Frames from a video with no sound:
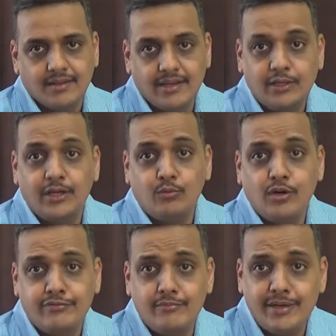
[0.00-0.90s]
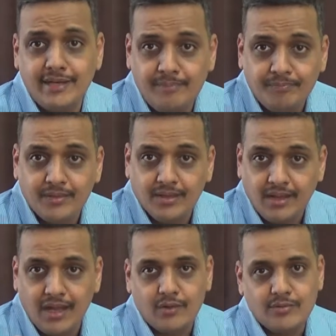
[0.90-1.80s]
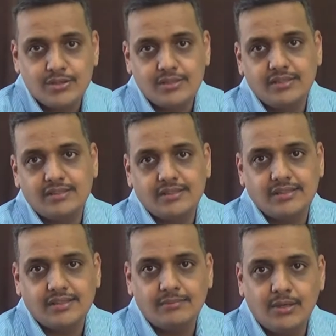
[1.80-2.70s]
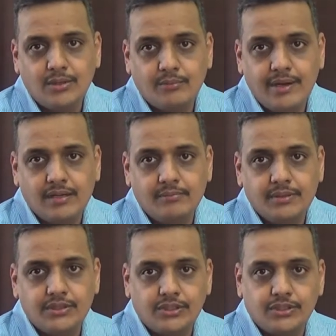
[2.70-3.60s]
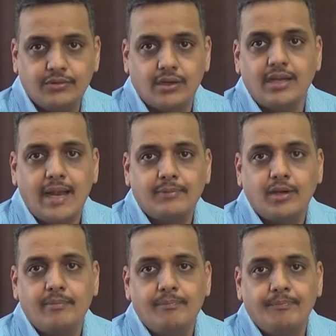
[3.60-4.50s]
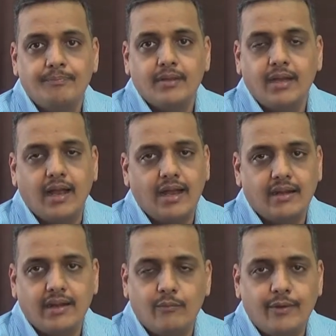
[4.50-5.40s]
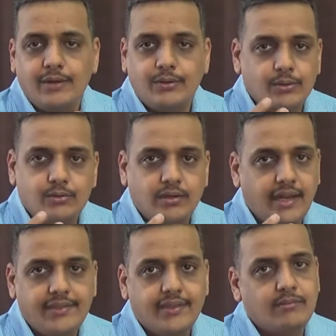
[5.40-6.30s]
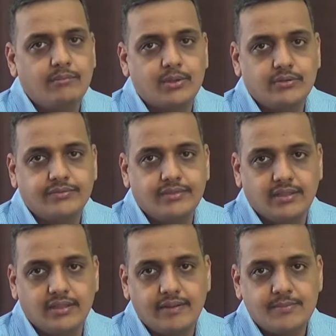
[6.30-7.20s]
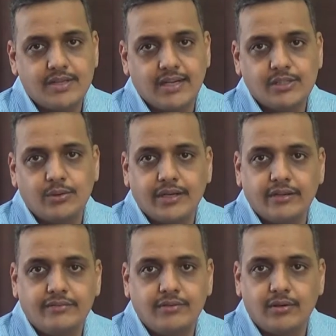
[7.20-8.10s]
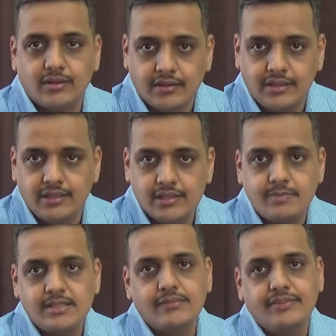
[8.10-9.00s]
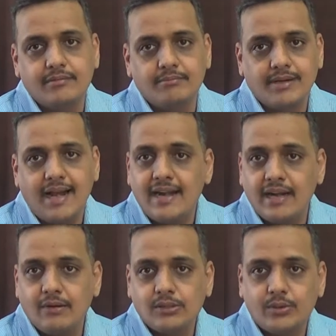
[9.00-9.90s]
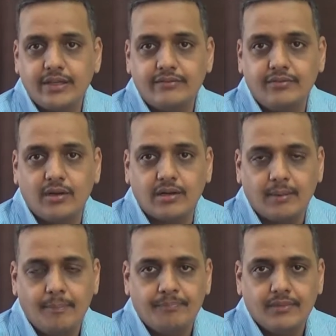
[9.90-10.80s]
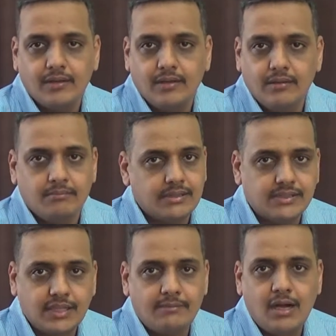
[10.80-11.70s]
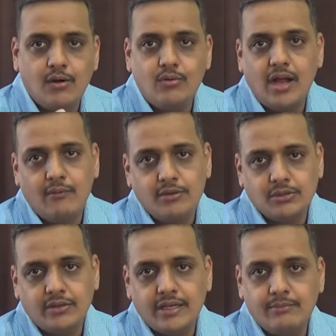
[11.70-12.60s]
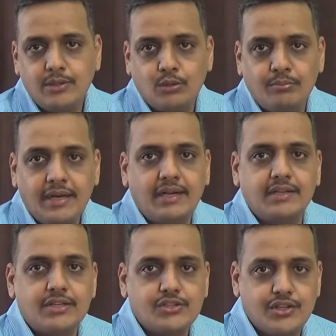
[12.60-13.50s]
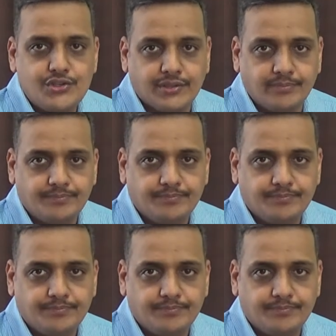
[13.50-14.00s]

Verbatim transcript: It worked for me. I was about to make a purchase for a laptop, and I went to n number of websites looking for the specific brand I was looking for, but somehow I was not able to make a decision,